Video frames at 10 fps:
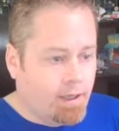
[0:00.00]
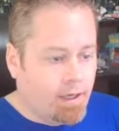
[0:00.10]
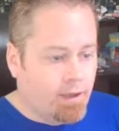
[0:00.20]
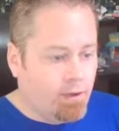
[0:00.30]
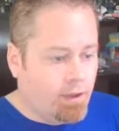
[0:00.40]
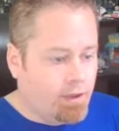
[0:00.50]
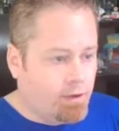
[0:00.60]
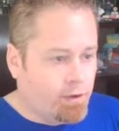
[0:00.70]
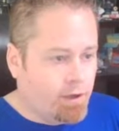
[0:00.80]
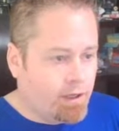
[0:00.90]
other than
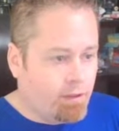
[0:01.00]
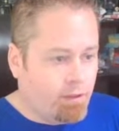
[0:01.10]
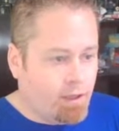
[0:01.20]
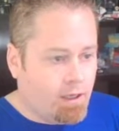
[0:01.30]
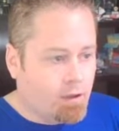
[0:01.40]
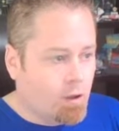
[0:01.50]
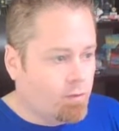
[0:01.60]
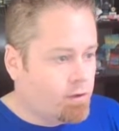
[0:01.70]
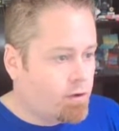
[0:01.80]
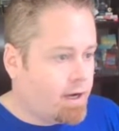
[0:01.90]
during the
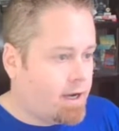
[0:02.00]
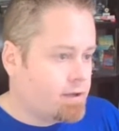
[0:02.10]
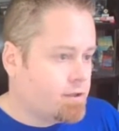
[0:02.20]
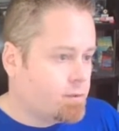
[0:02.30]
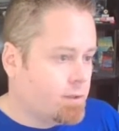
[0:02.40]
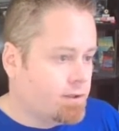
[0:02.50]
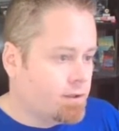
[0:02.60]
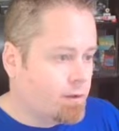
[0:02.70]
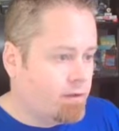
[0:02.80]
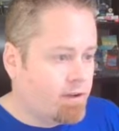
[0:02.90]
COVID crash as well as the
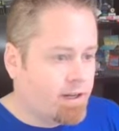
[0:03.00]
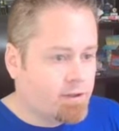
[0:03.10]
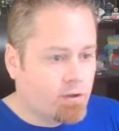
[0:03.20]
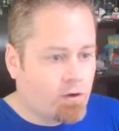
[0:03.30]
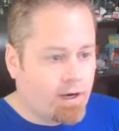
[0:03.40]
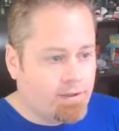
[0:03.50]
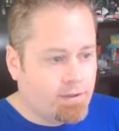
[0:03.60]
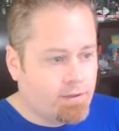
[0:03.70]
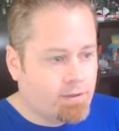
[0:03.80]
Great Financial Crisis.